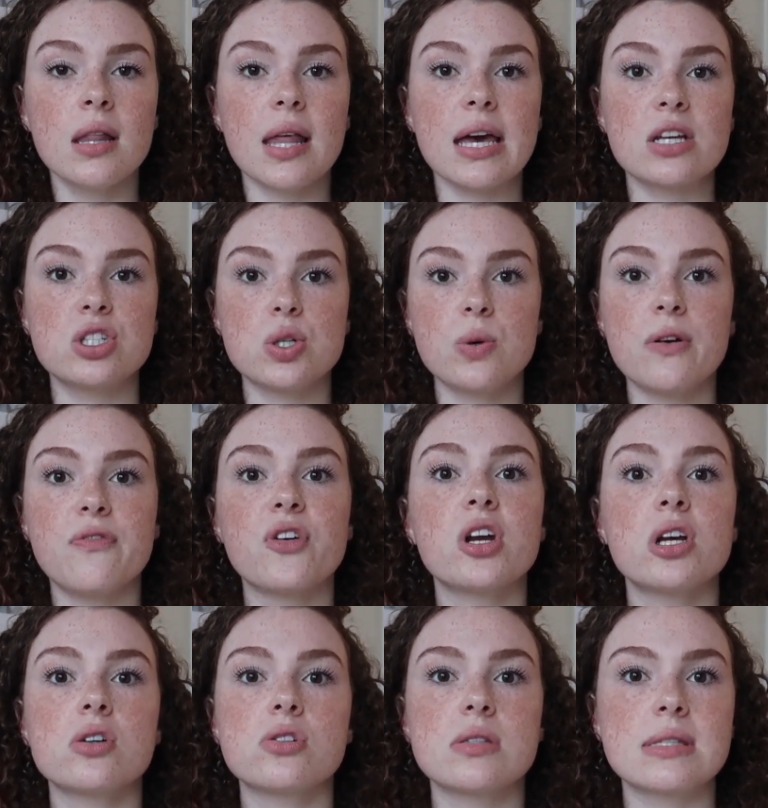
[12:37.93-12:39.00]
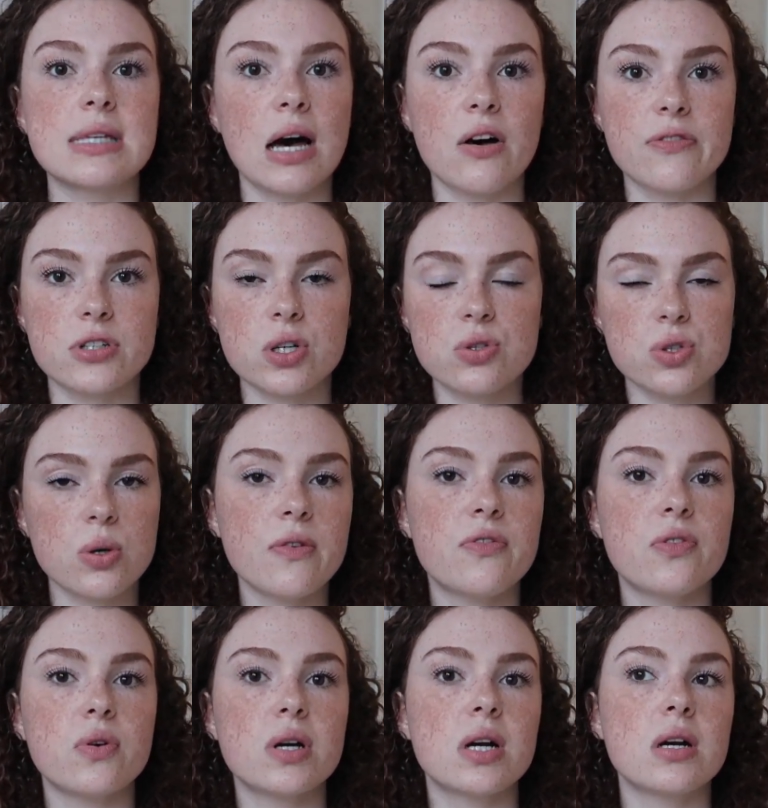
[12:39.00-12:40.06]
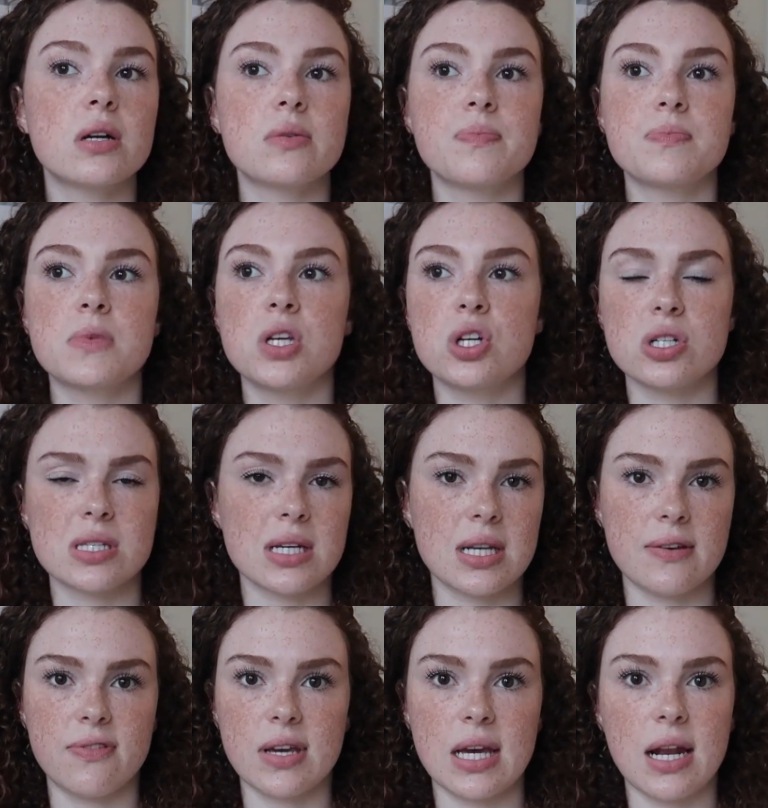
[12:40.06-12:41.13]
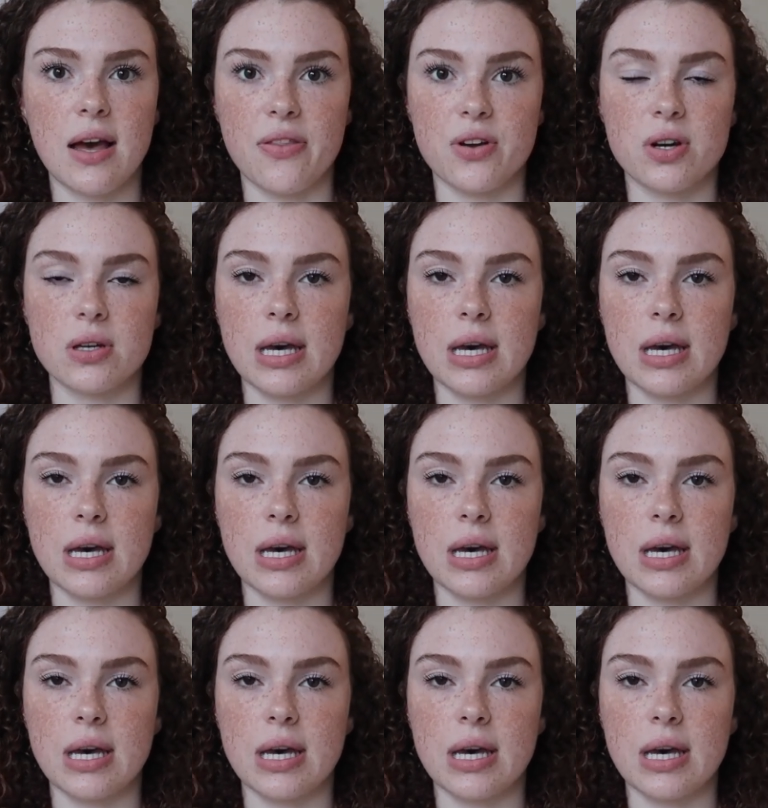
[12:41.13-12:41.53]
Like do it for yourself, don't do it for your significant other.